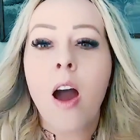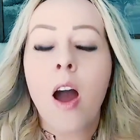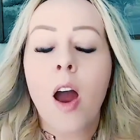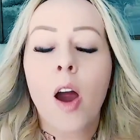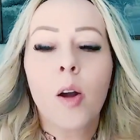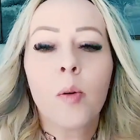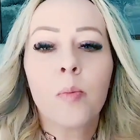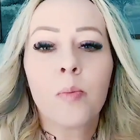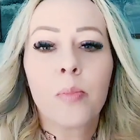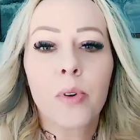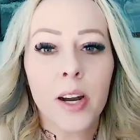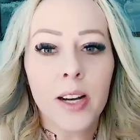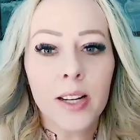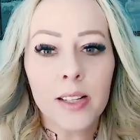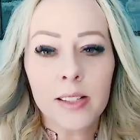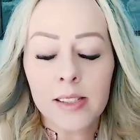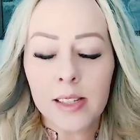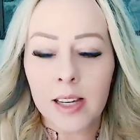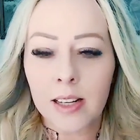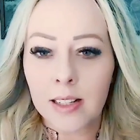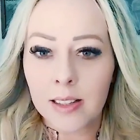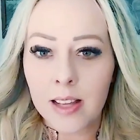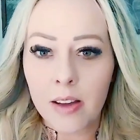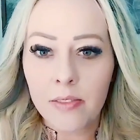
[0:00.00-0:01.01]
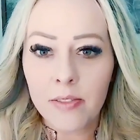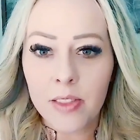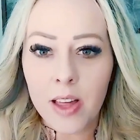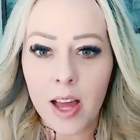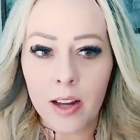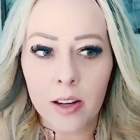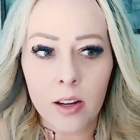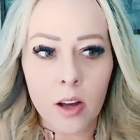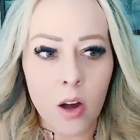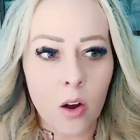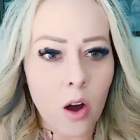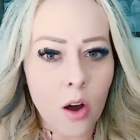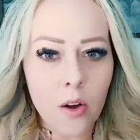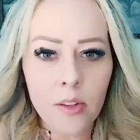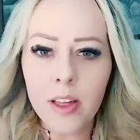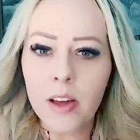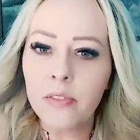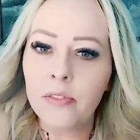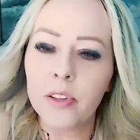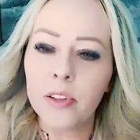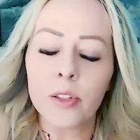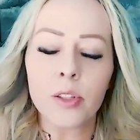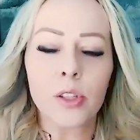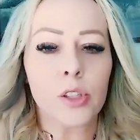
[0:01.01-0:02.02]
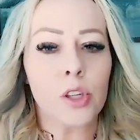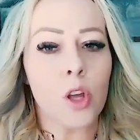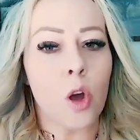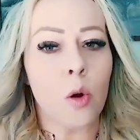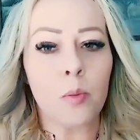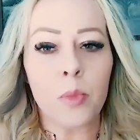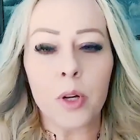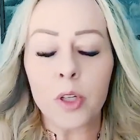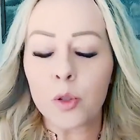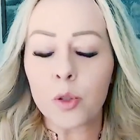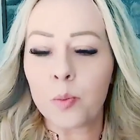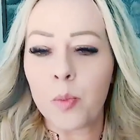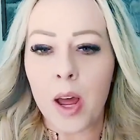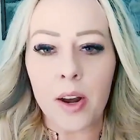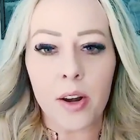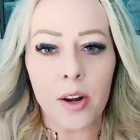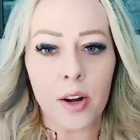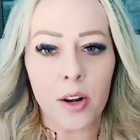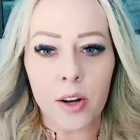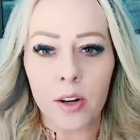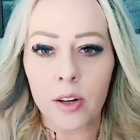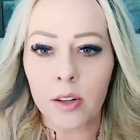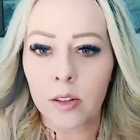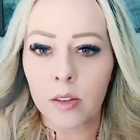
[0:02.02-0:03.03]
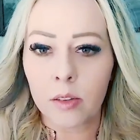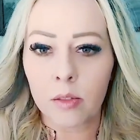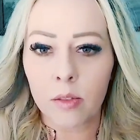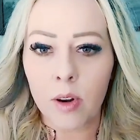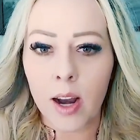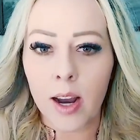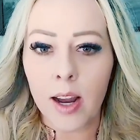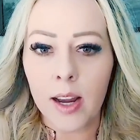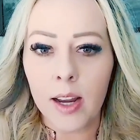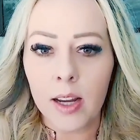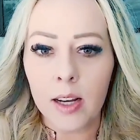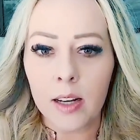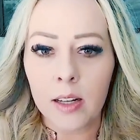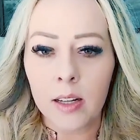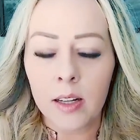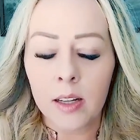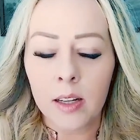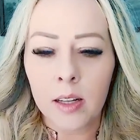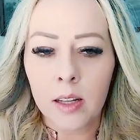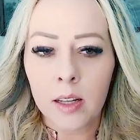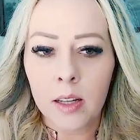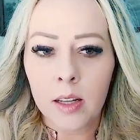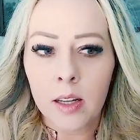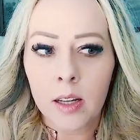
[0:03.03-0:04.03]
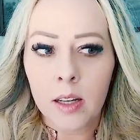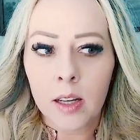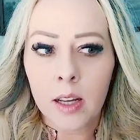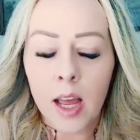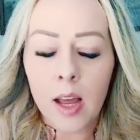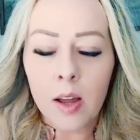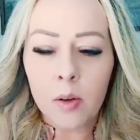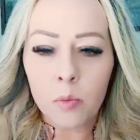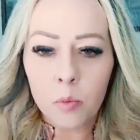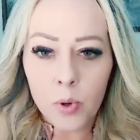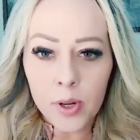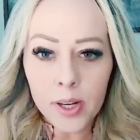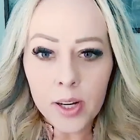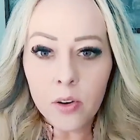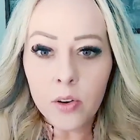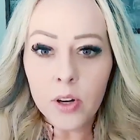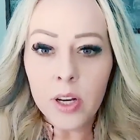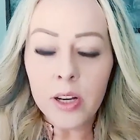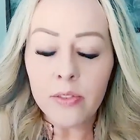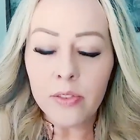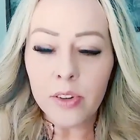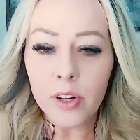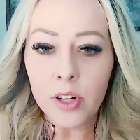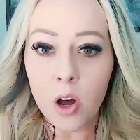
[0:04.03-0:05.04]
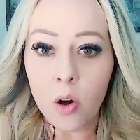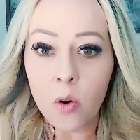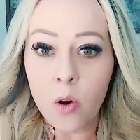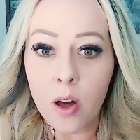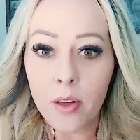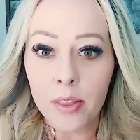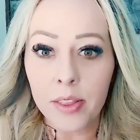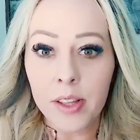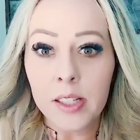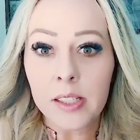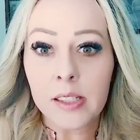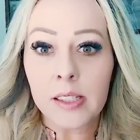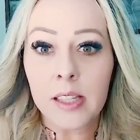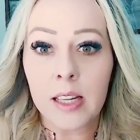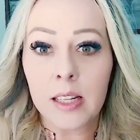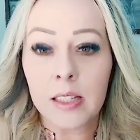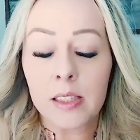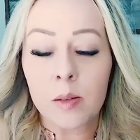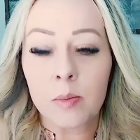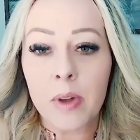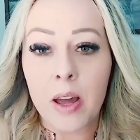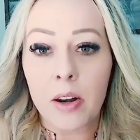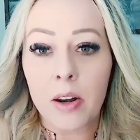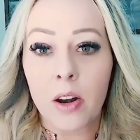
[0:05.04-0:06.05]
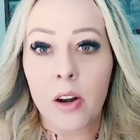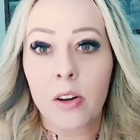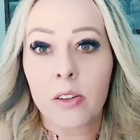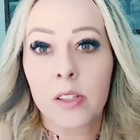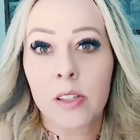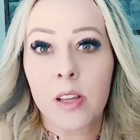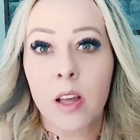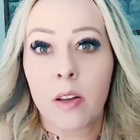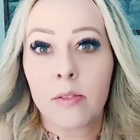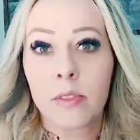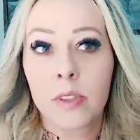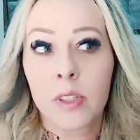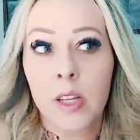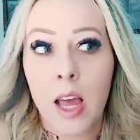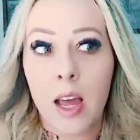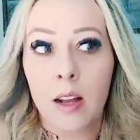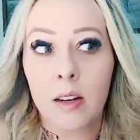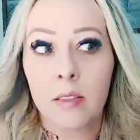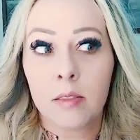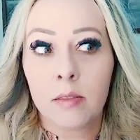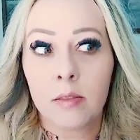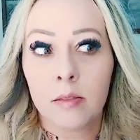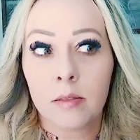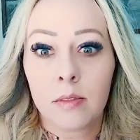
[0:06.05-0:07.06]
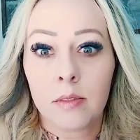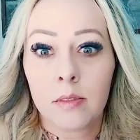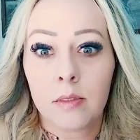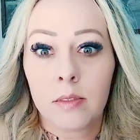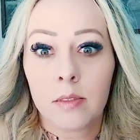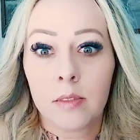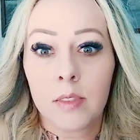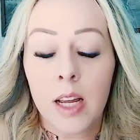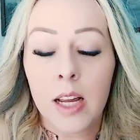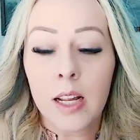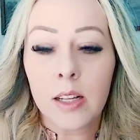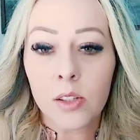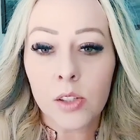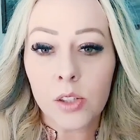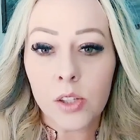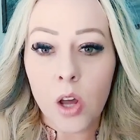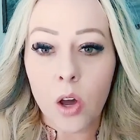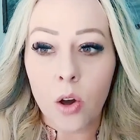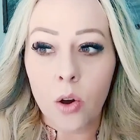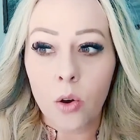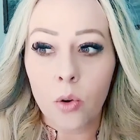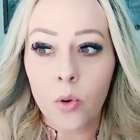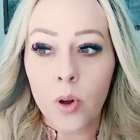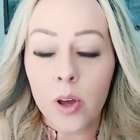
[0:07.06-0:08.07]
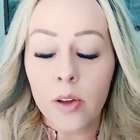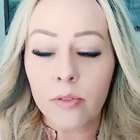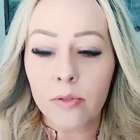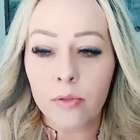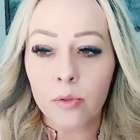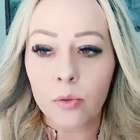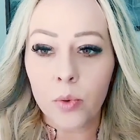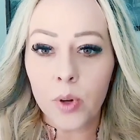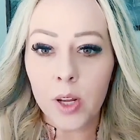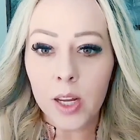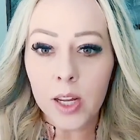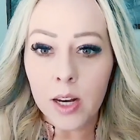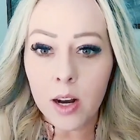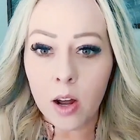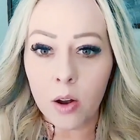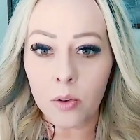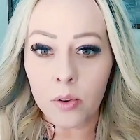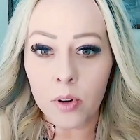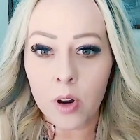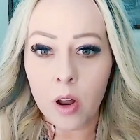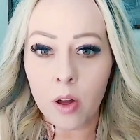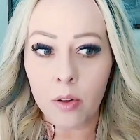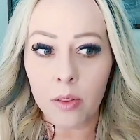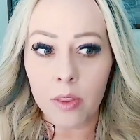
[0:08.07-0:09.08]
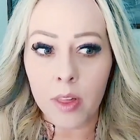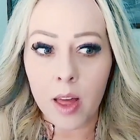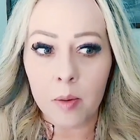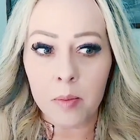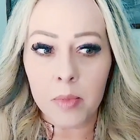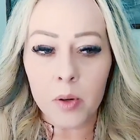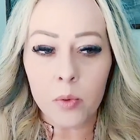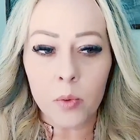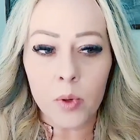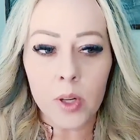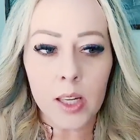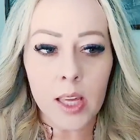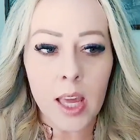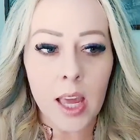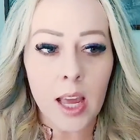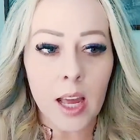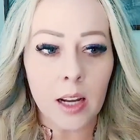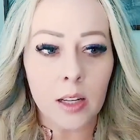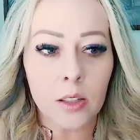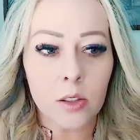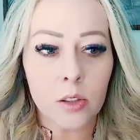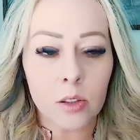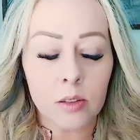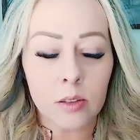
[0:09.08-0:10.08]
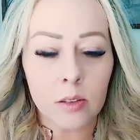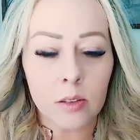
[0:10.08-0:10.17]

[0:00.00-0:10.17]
Our brain is going to love that and go, oh, that feels so much better, right? We don't even know all these things about ourselves yet. And so if we don't know them and we can't